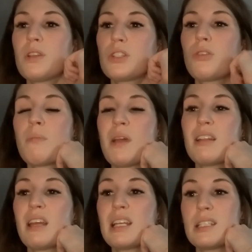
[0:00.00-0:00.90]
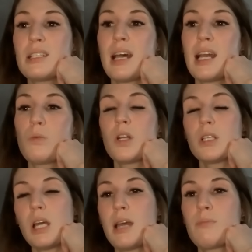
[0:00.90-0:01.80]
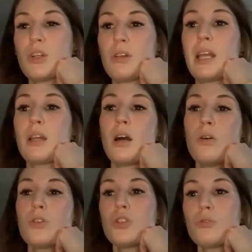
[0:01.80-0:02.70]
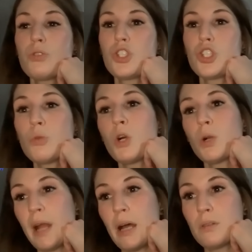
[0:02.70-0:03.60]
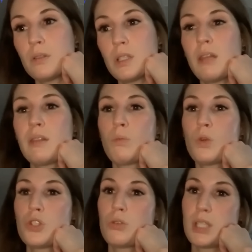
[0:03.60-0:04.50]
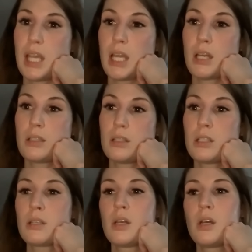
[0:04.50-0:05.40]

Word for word: So they might like decide one time they're like, oh, do two more rounds and then we'll do scans.